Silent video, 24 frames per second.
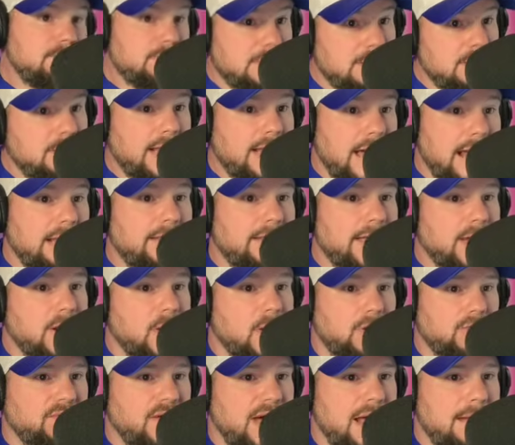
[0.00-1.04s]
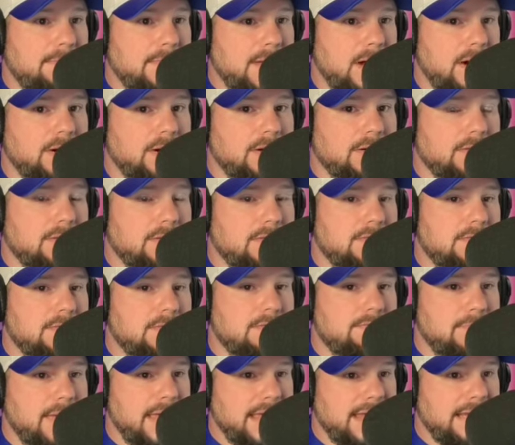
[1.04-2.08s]
you know, kind of like old Von Miller,
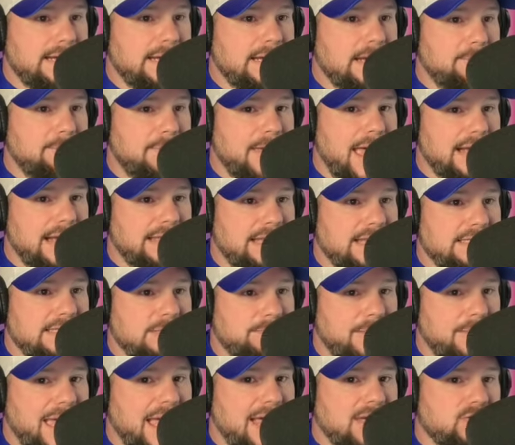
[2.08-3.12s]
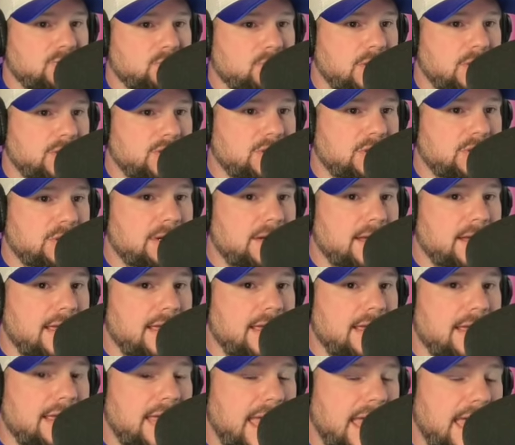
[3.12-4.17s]
making an impact as a pass rusher.
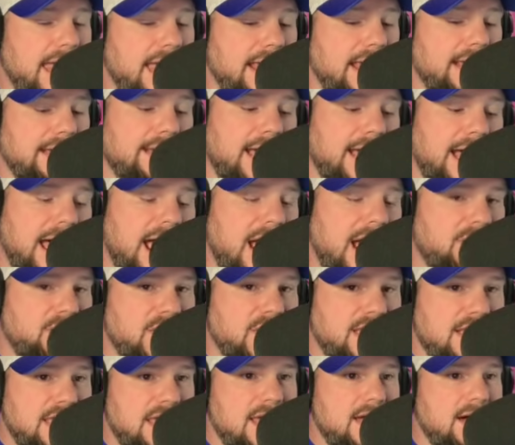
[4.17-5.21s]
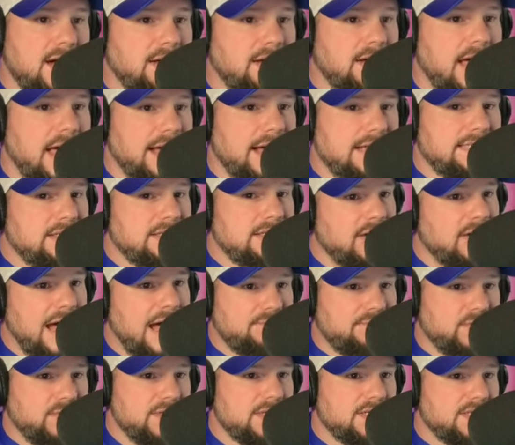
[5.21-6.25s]
And I think he unlocks a
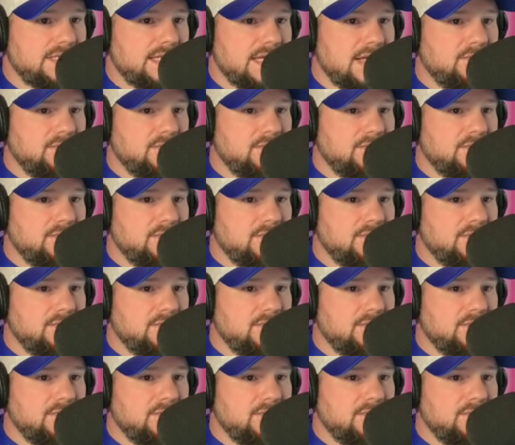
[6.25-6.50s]
lot for this